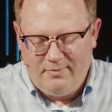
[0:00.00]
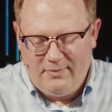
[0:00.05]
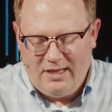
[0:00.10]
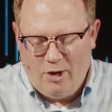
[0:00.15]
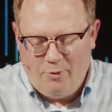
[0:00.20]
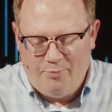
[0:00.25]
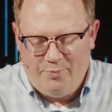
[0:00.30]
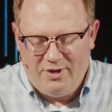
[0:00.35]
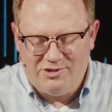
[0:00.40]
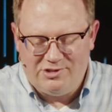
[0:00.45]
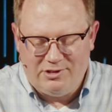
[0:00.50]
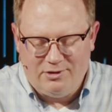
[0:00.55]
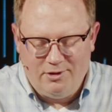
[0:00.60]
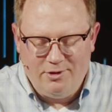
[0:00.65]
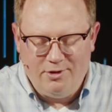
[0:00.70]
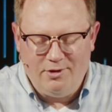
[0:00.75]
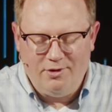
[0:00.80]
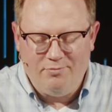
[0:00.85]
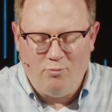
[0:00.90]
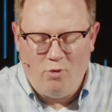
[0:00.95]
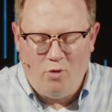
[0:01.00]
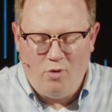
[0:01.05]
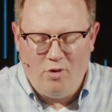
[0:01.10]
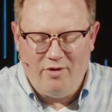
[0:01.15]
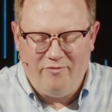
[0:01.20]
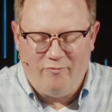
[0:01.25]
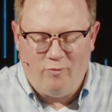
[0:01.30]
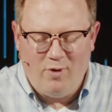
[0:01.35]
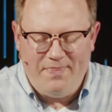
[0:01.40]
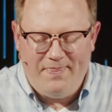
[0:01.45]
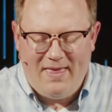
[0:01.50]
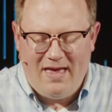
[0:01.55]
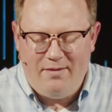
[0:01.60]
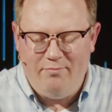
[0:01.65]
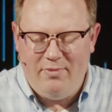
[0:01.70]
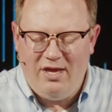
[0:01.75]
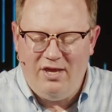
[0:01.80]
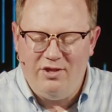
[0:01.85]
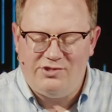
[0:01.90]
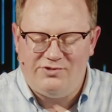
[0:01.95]
Help us learn more of what that
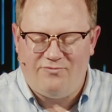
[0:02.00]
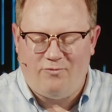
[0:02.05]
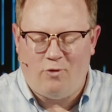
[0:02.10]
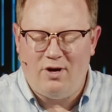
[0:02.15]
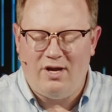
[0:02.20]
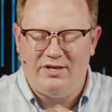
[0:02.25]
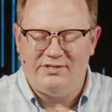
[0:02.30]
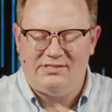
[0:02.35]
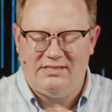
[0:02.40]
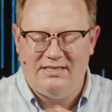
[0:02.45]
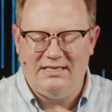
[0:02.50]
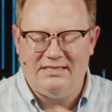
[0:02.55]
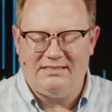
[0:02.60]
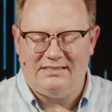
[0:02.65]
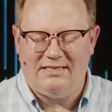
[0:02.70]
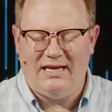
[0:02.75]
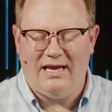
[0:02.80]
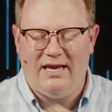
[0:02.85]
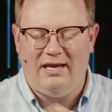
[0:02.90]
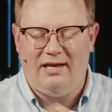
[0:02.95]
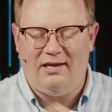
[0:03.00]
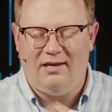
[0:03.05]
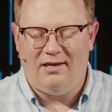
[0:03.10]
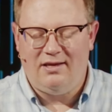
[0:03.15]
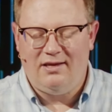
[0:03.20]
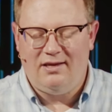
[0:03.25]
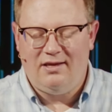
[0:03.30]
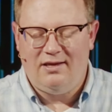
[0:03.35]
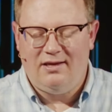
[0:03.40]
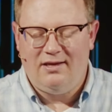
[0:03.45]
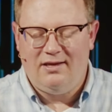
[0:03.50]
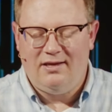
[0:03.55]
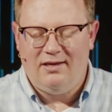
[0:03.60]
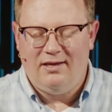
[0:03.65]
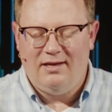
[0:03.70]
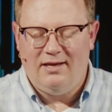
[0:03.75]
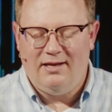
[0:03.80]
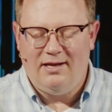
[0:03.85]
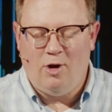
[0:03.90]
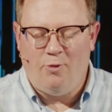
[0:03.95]
means for us this day,
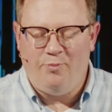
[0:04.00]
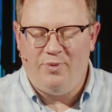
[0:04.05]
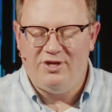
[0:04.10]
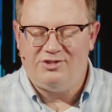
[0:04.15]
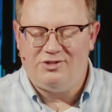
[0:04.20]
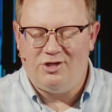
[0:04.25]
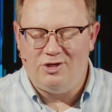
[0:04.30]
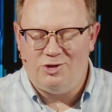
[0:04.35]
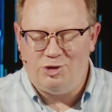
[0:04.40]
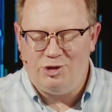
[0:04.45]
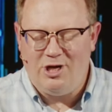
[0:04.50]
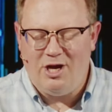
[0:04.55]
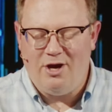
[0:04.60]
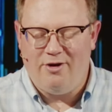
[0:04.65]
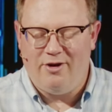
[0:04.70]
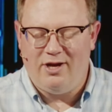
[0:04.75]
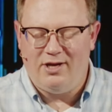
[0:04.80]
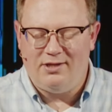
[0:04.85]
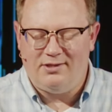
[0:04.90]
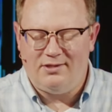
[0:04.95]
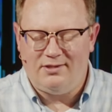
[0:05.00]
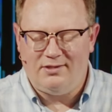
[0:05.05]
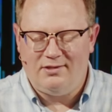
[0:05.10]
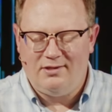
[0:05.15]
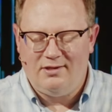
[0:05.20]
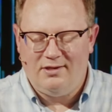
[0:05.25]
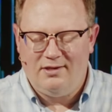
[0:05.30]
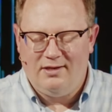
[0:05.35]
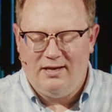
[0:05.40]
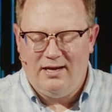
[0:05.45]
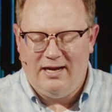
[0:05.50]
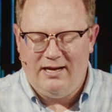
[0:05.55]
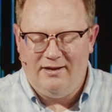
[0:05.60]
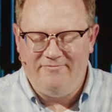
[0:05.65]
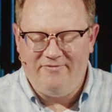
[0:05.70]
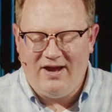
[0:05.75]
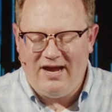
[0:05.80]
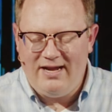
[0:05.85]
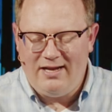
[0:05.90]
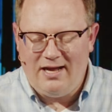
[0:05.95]
and help us to share it and
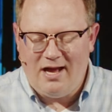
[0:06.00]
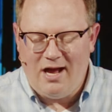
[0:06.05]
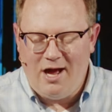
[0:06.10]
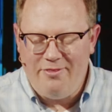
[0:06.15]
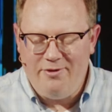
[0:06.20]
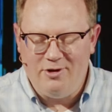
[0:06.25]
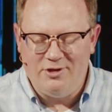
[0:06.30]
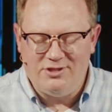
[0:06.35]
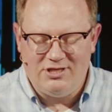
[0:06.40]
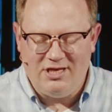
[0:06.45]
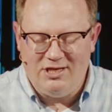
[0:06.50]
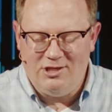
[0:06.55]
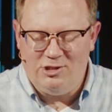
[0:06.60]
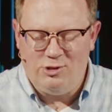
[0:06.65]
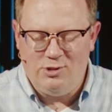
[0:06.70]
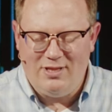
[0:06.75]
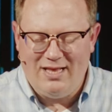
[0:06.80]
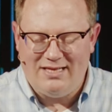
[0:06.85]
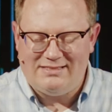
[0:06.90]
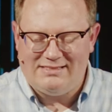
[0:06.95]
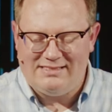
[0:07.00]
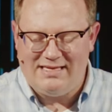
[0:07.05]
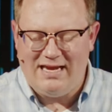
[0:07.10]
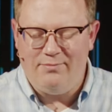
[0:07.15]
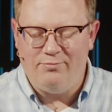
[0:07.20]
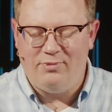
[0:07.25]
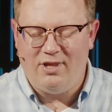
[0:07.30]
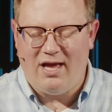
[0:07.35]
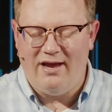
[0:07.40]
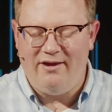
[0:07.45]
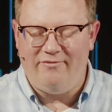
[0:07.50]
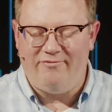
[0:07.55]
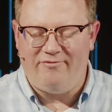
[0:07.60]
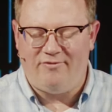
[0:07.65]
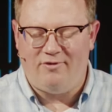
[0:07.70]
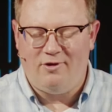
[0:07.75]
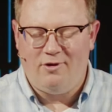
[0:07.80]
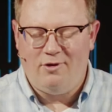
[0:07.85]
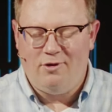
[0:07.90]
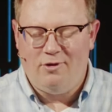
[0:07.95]
invite others into that same
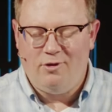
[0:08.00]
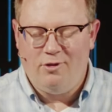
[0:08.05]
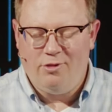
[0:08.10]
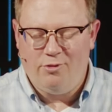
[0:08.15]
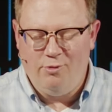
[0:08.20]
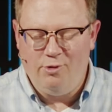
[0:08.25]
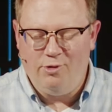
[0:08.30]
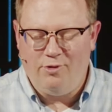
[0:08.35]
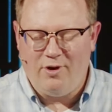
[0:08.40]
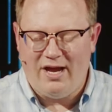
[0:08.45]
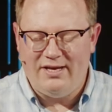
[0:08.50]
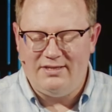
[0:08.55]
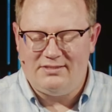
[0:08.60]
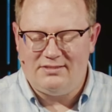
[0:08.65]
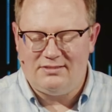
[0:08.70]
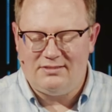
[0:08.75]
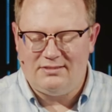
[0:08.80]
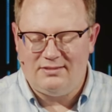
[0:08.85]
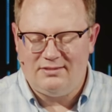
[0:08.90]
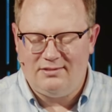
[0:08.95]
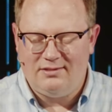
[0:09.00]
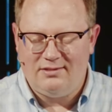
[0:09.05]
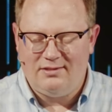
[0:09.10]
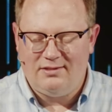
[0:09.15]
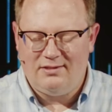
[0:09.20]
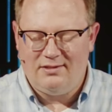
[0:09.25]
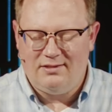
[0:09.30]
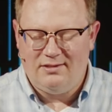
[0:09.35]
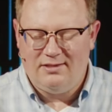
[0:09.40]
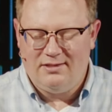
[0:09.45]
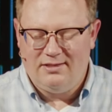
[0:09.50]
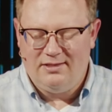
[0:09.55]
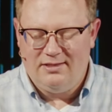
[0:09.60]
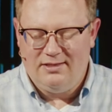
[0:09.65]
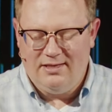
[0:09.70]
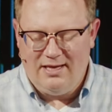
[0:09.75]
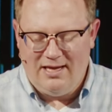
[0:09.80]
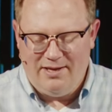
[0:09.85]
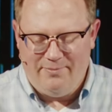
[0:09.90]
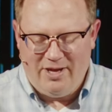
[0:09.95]
life through Christ.
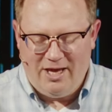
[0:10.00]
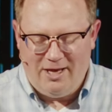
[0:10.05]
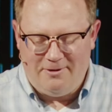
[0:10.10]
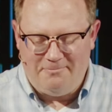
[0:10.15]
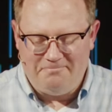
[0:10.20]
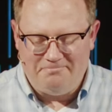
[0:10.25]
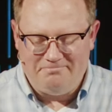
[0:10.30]
Amen.